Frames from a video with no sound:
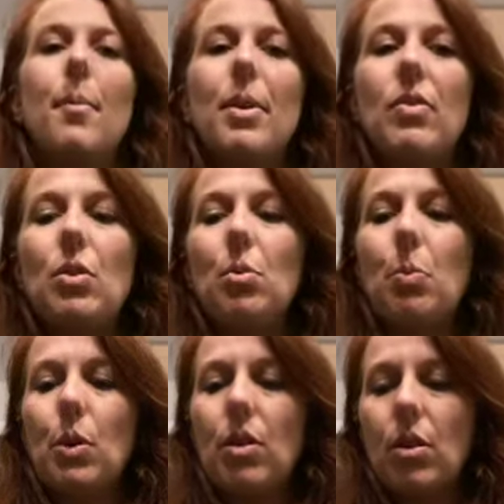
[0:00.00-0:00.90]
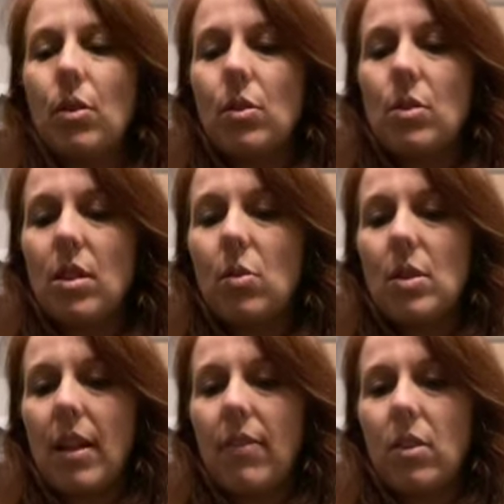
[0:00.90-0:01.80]
If you put those and you
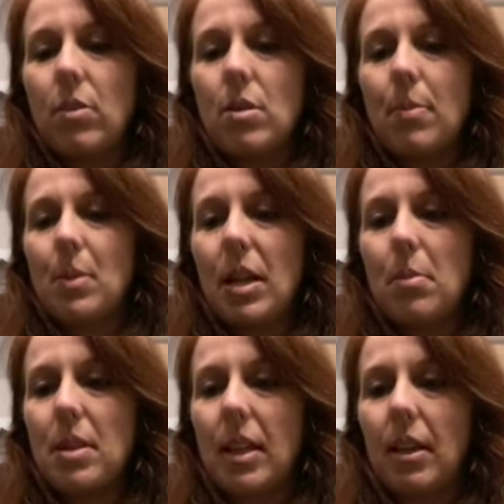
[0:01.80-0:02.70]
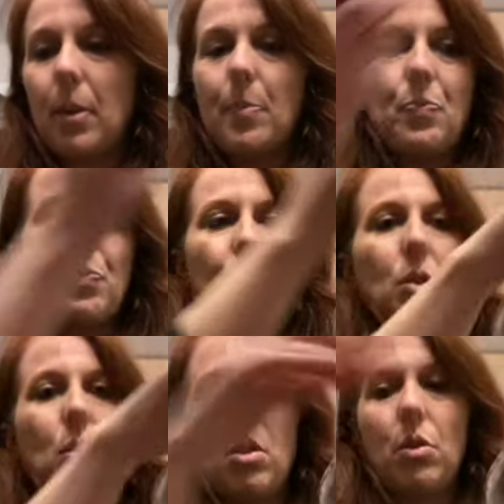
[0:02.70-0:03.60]
save those, sometimes
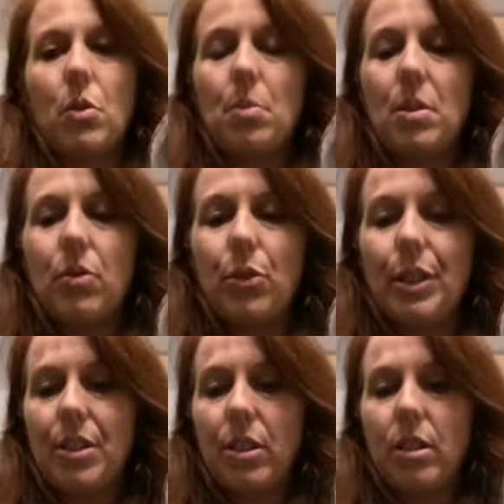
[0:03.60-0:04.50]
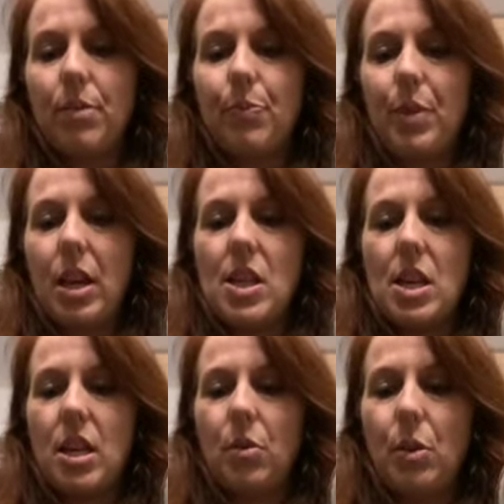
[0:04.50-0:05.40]
you can throw them in the freezer, and
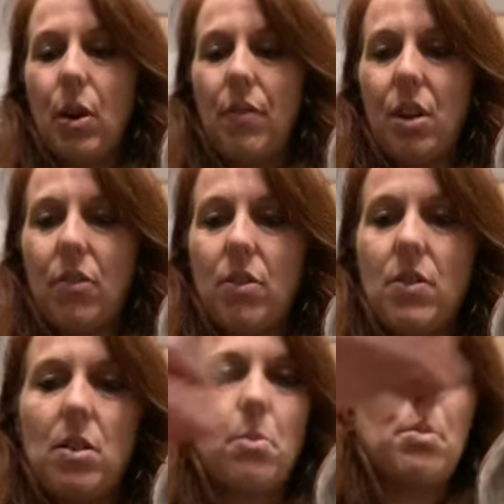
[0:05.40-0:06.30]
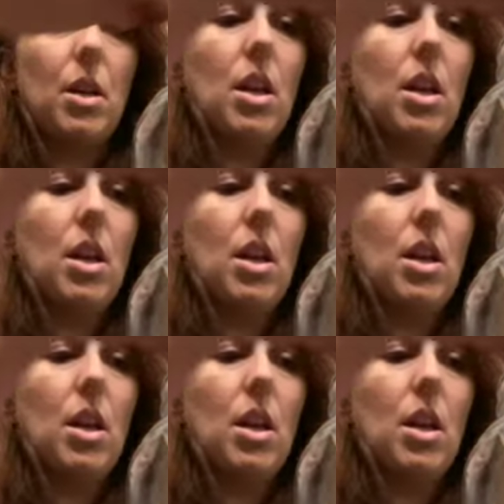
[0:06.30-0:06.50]
then when you have enough of them,